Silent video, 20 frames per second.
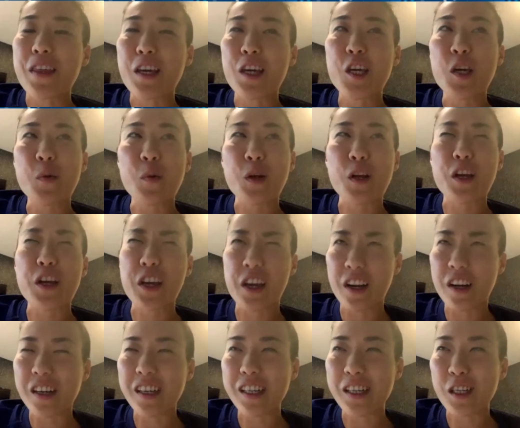I think you were
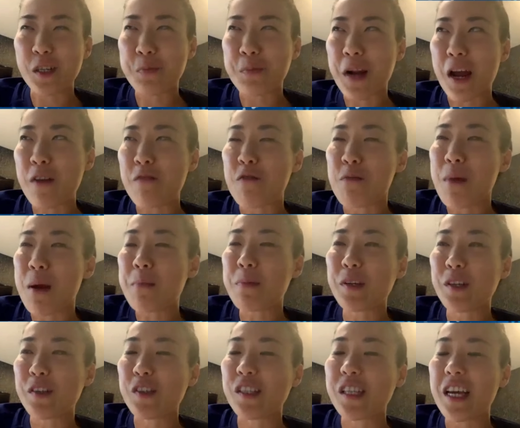curious, but I remember
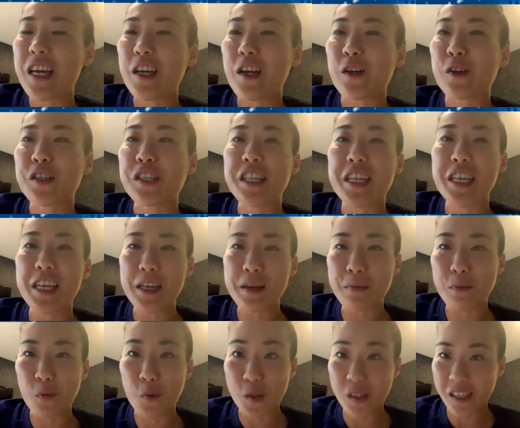you saying your
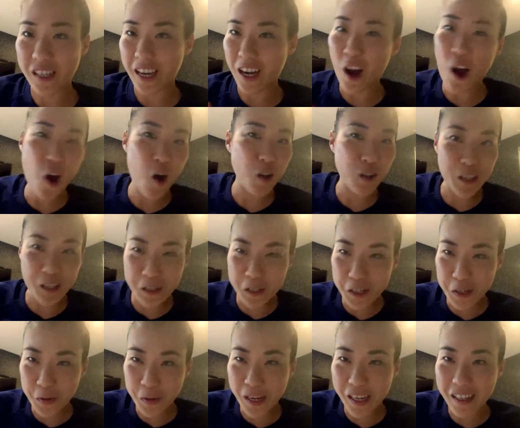team was like all
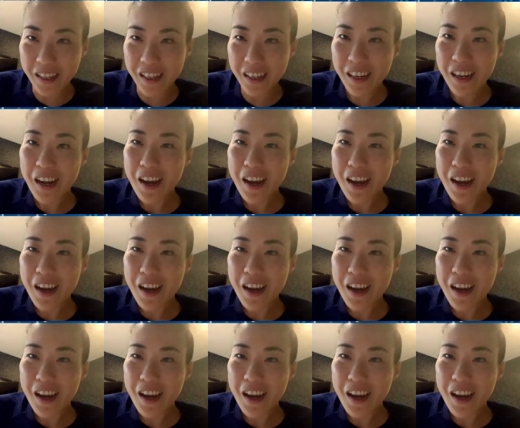into it.